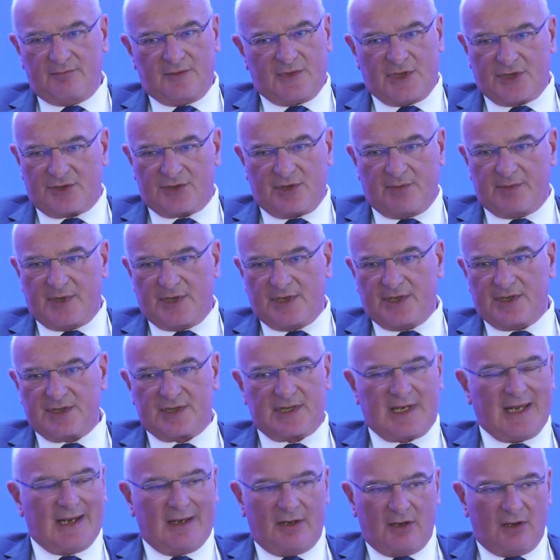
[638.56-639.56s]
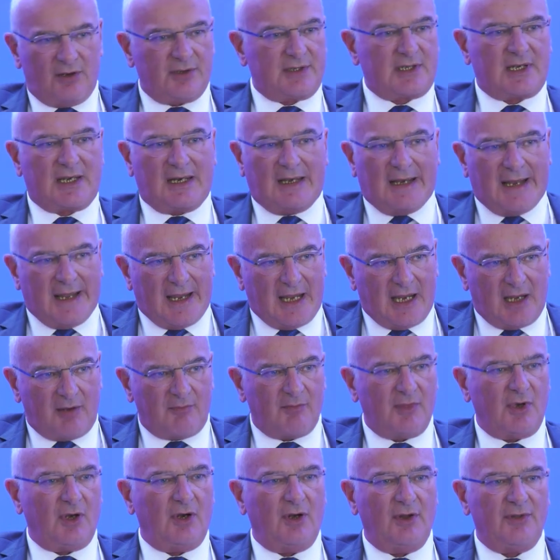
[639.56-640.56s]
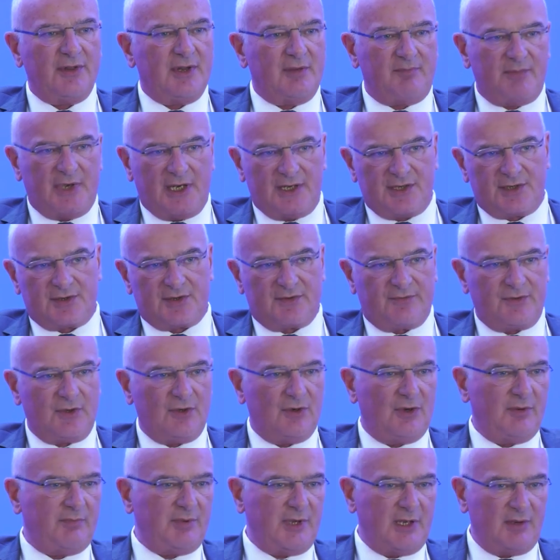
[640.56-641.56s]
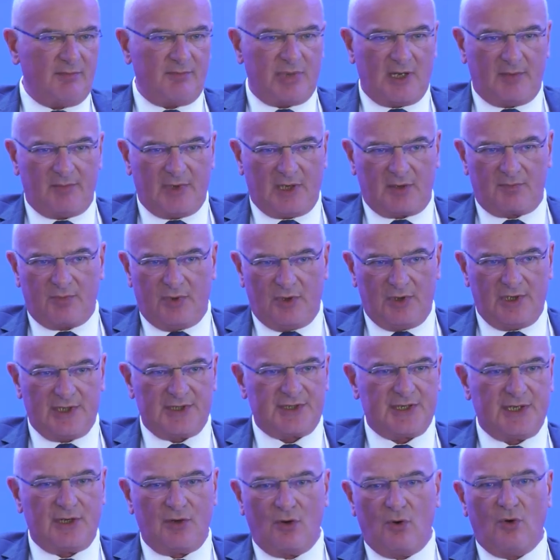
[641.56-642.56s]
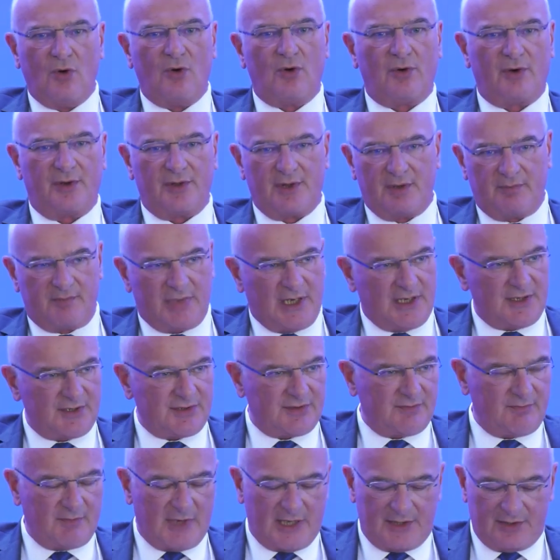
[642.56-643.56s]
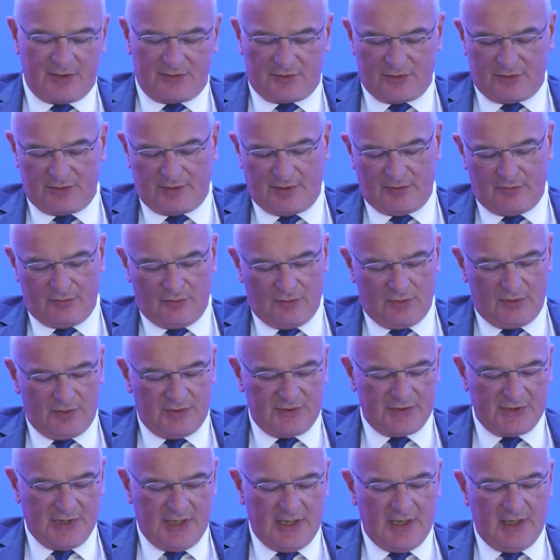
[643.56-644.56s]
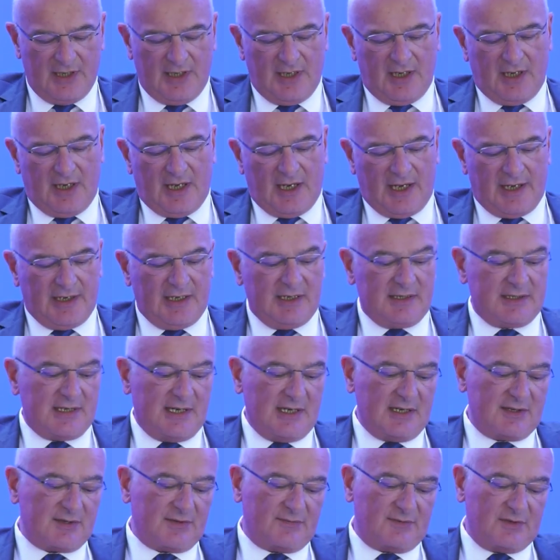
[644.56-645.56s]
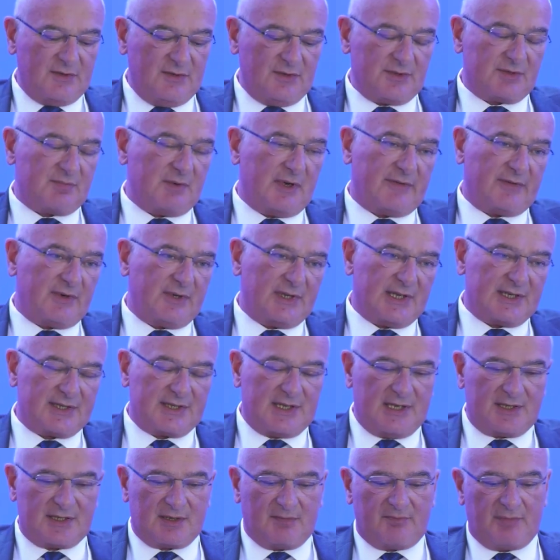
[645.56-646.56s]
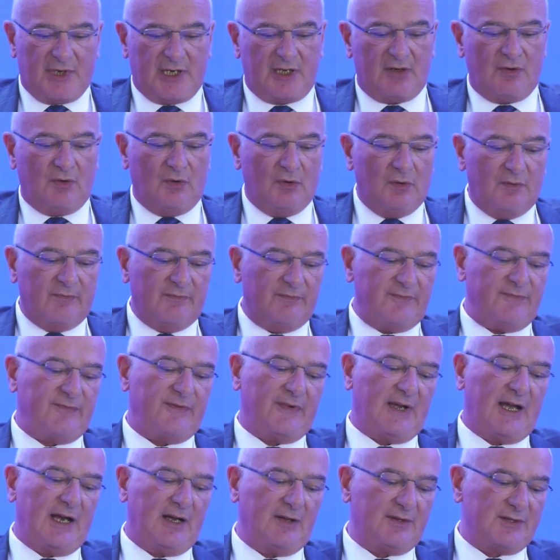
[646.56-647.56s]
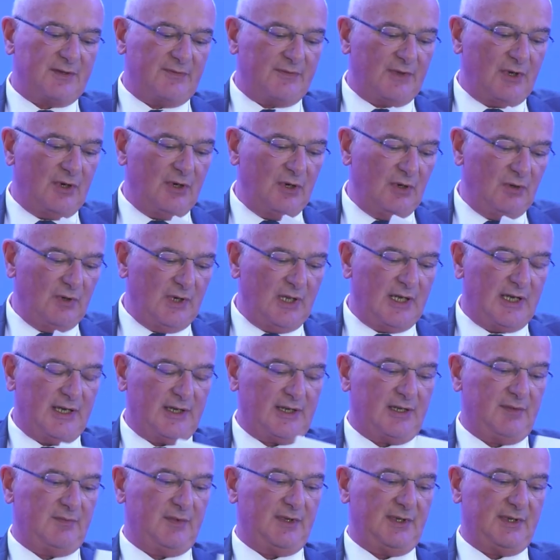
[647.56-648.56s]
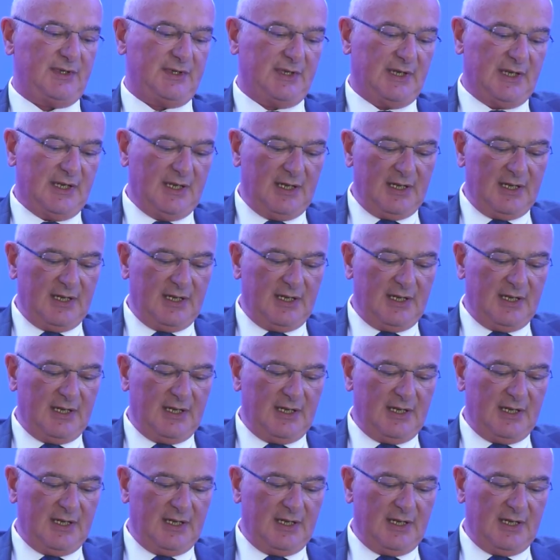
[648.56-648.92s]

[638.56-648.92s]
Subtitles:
distributors cannot claim on the basis of European public policy or on the basis of mandatory rules. And it takes, of course, Mavronas takes a big oomph out of the whole argument.